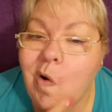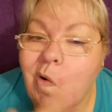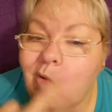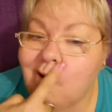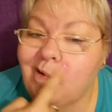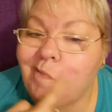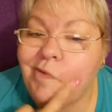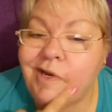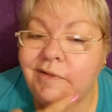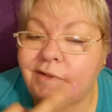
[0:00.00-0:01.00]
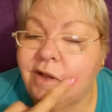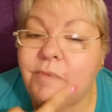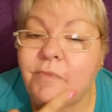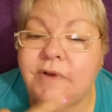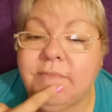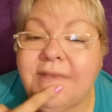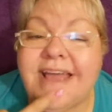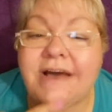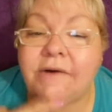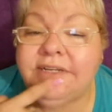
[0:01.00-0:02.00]
We're going to put it on one of my
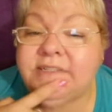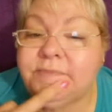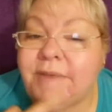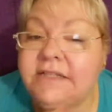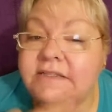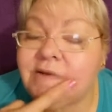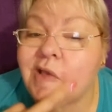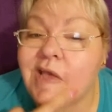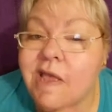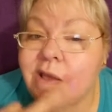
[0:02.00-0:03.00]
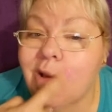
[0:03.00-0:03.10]
owie spots, okay?